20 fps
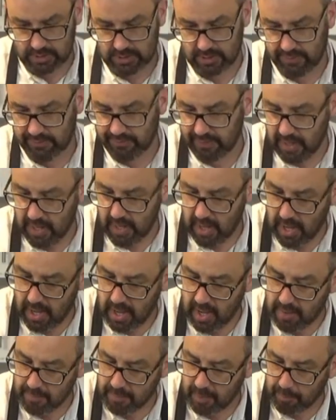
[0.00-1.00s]
of
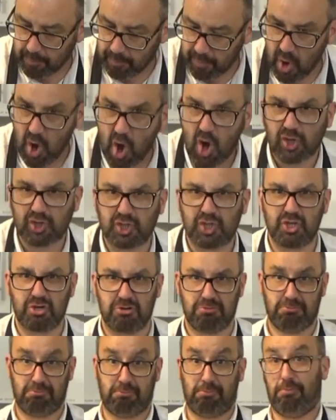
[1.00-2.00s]

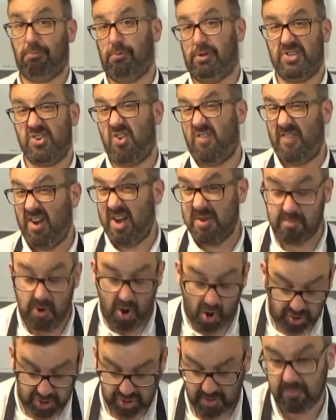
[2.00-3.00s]
posh, it's not very
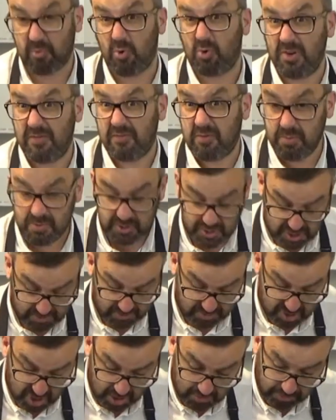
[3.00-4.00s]
posh, I bought it from the cheap
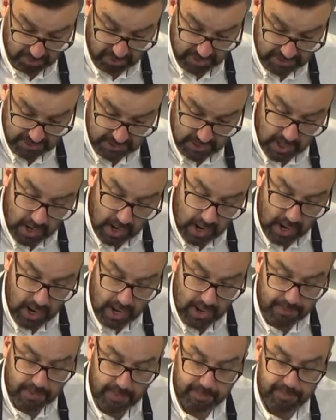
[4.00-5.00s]
shop, right?
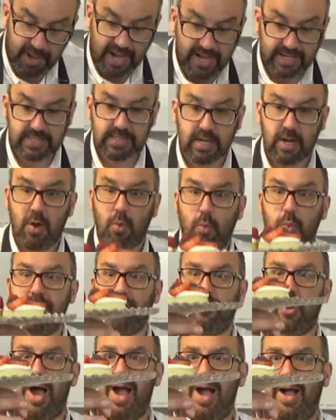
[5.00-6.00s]
But we've
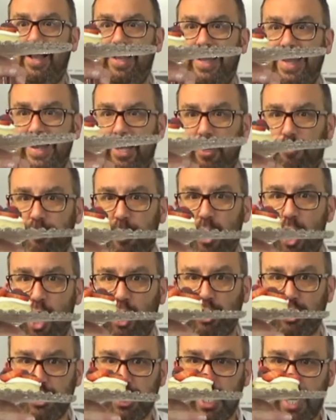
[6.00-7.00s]
got our little
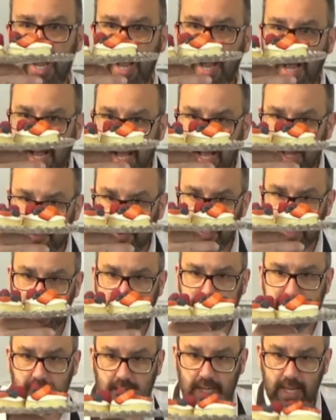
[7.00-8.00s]
posh
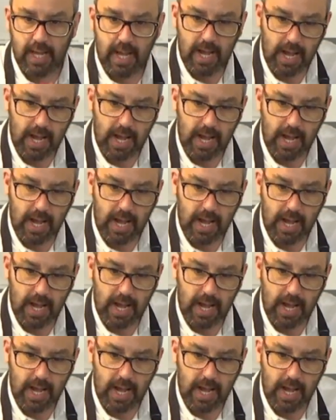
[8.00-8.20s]
little